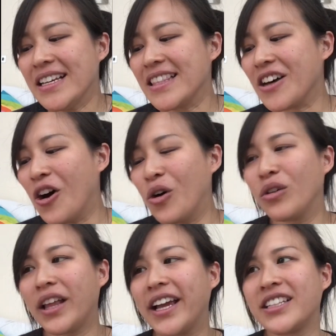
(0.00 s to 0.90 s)
the whole
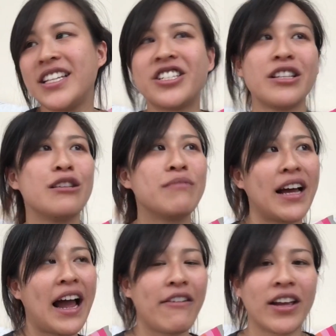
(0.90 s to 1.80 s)
like teaching them
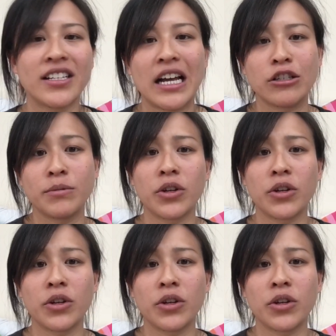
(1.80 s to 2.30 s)
that having a tantrum is